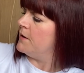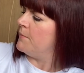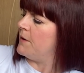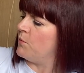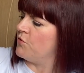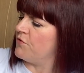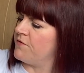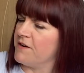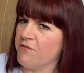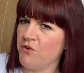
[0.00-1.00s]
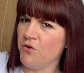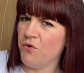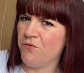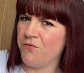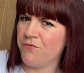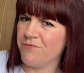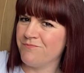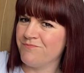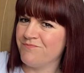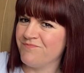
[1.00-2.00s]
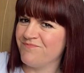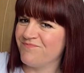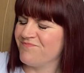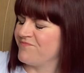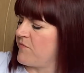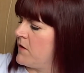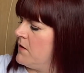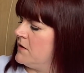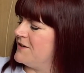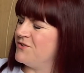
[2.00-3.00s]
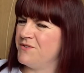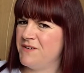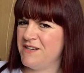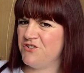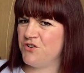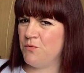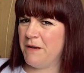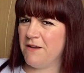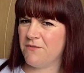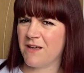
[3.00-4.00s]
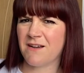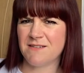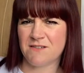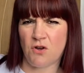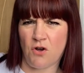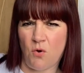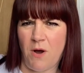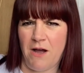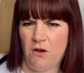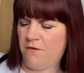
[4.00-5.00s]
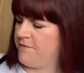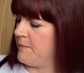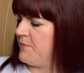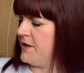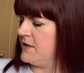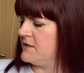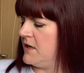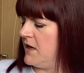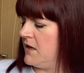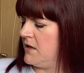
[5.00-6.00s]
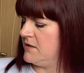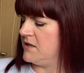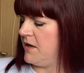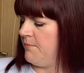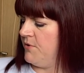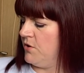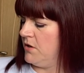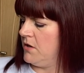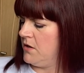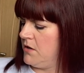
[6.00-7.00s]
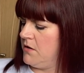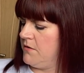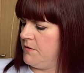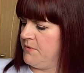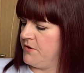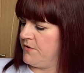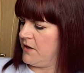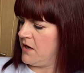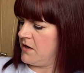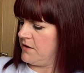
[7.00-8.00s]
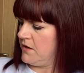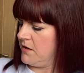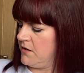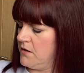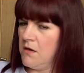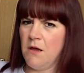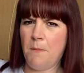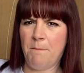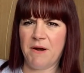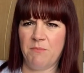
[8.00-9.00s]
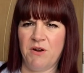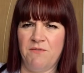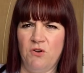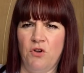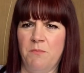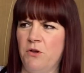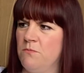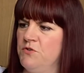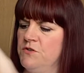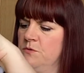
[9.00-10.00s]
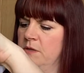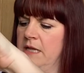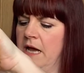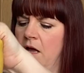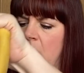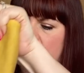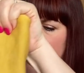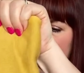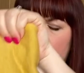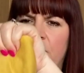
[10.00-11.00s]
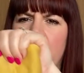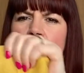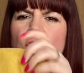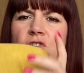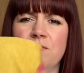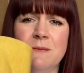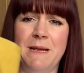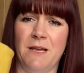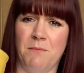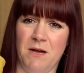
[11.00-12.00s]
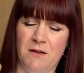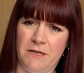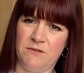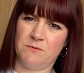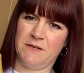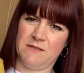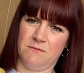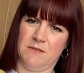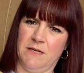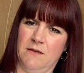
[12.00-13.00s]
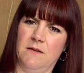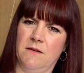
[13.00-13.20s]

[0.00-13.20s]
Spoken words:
But I wonder if I'd have enough. I don't know if you need 2 metres for that, because it's got quite a lot of fabric, isn't it? But the Bertha cardigan. But I'm going to have a look at my options with that. The other thing I could do is make a Marlowe sweater with it.